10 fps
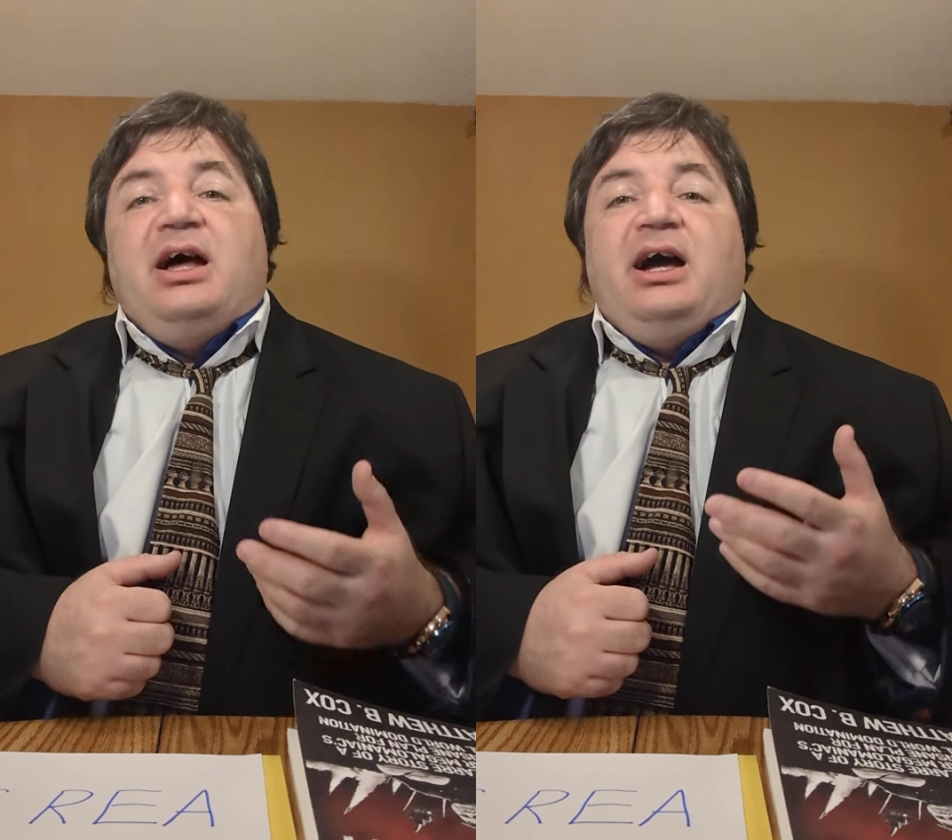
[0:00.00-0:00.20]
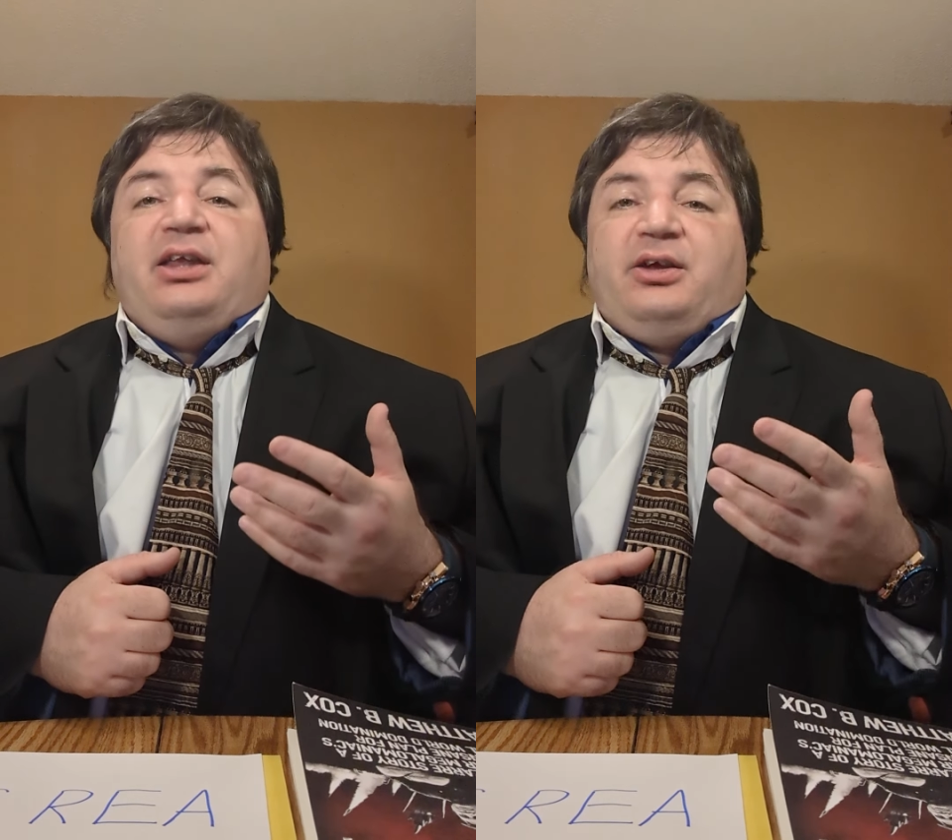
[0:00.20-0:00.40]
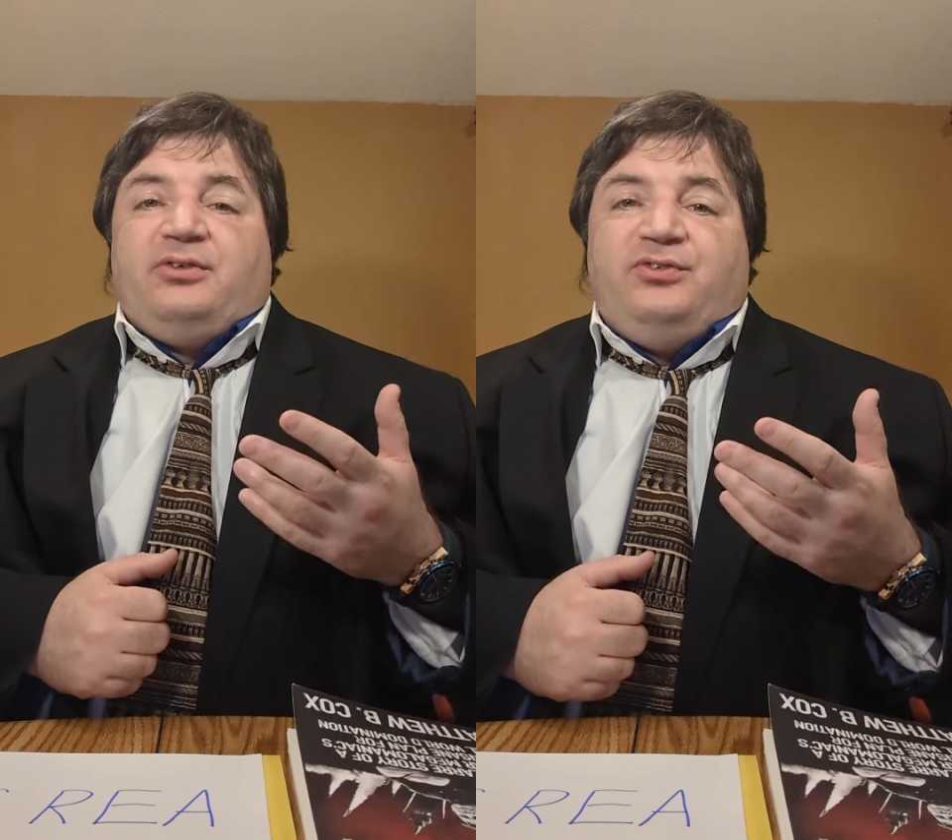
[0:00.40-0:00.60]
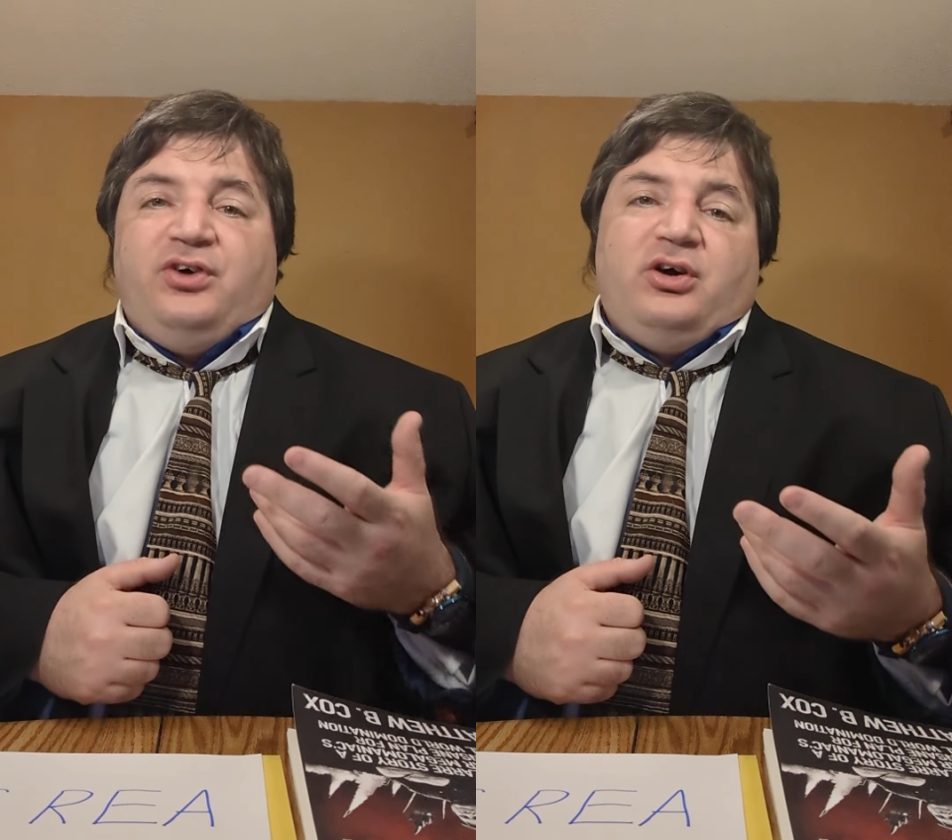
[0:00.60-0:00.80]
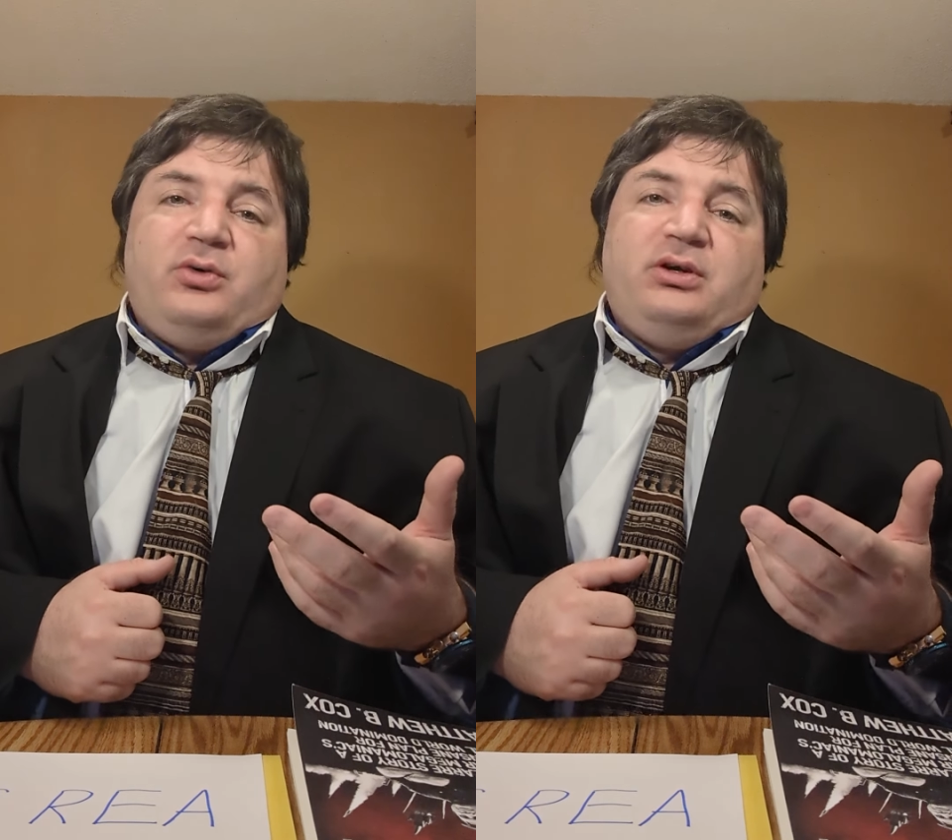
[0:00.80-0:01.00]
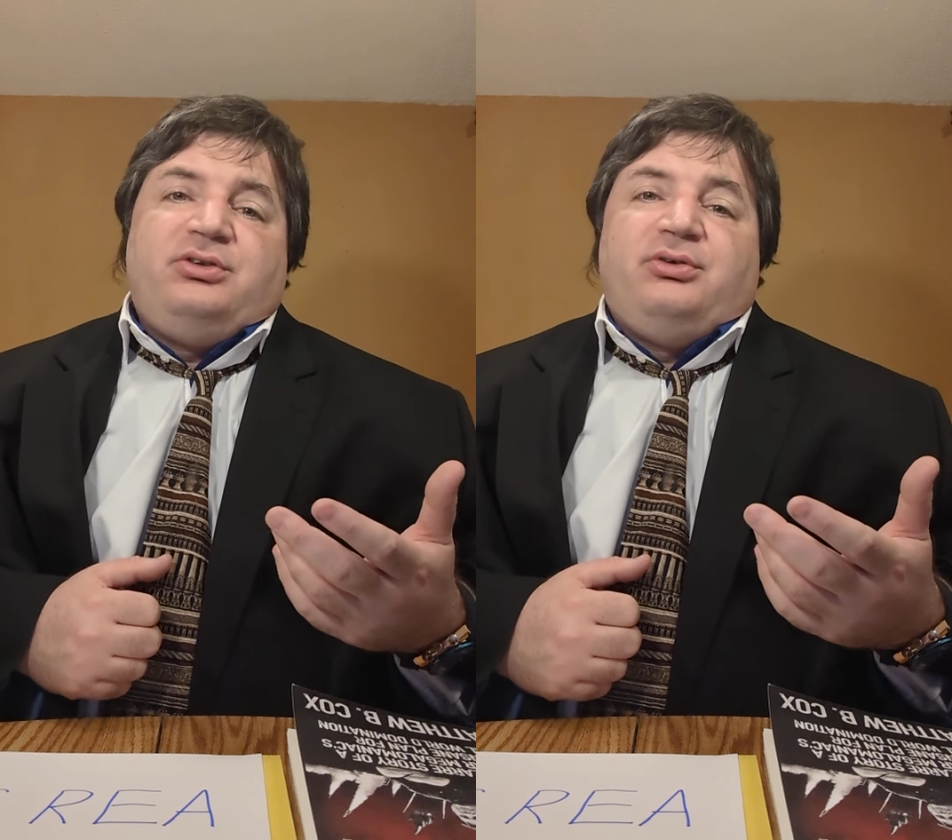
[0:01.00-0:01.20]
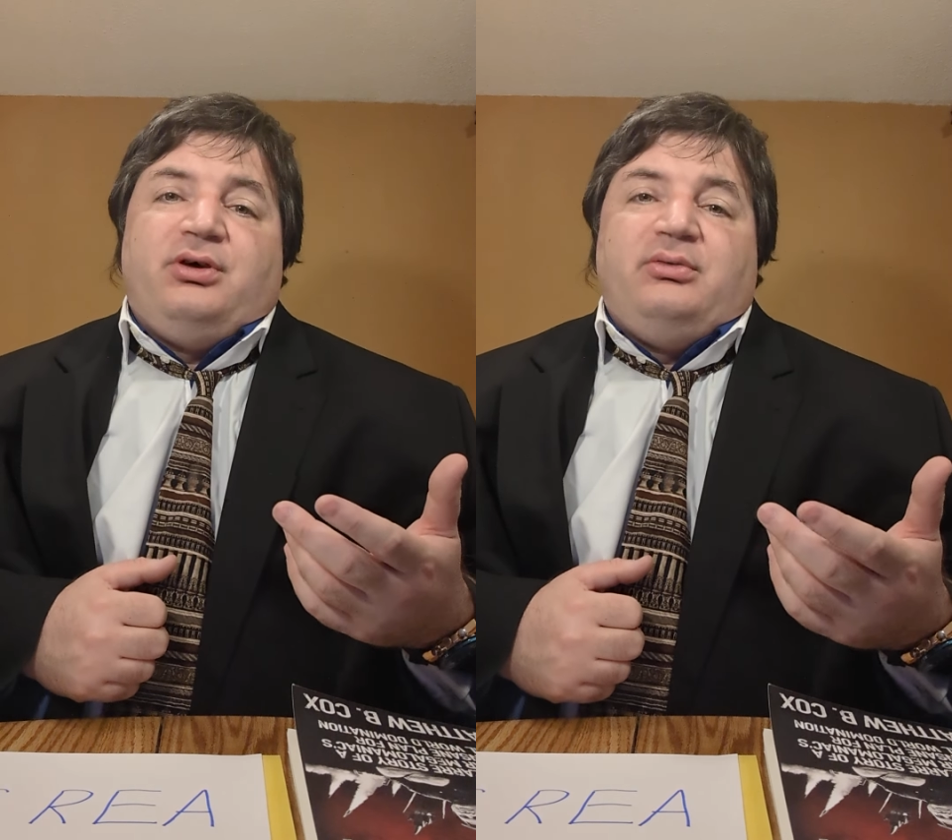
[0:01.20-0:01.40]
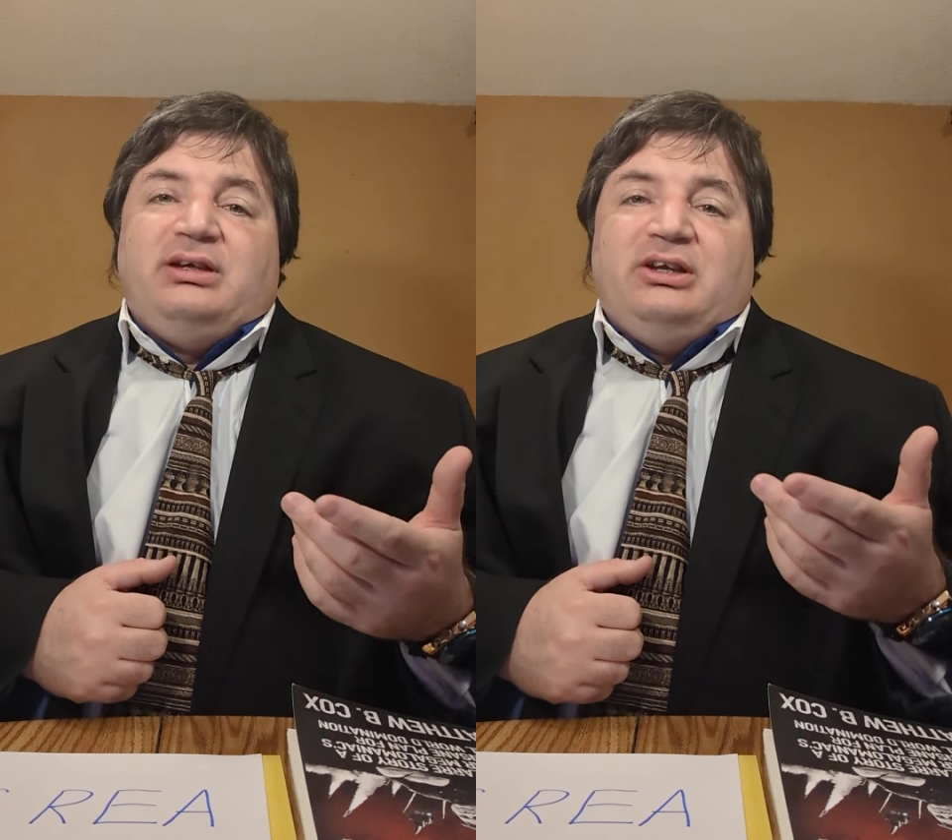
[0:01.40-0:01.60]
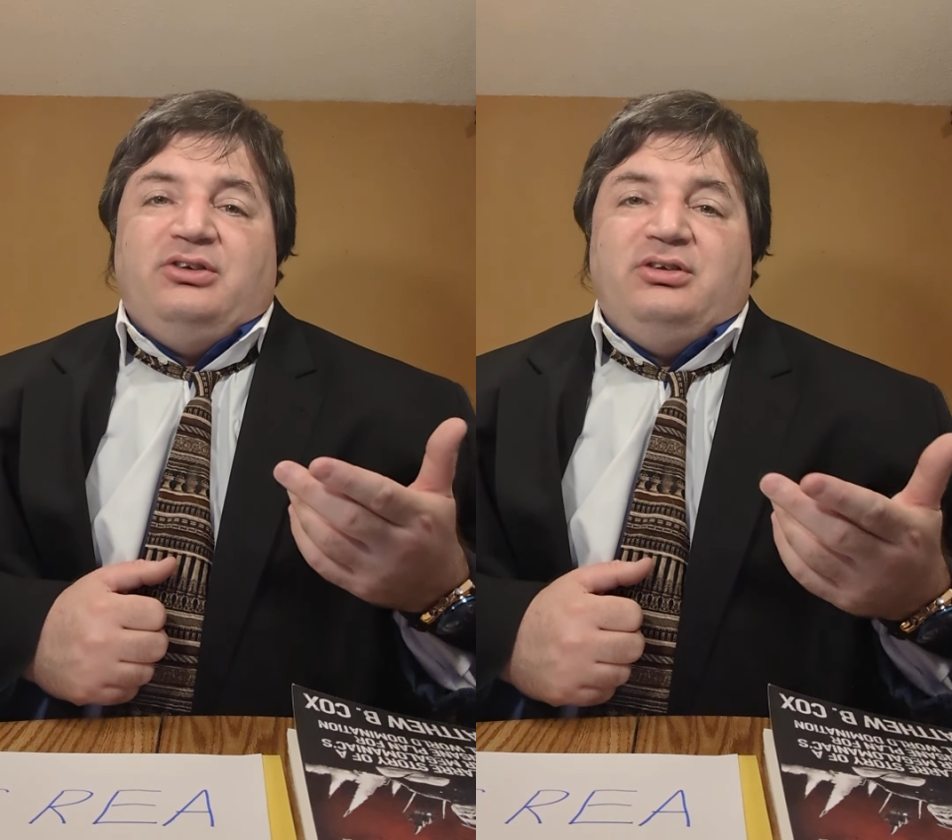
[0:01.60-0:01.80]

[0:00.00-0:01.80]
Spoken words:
I look forward to what we could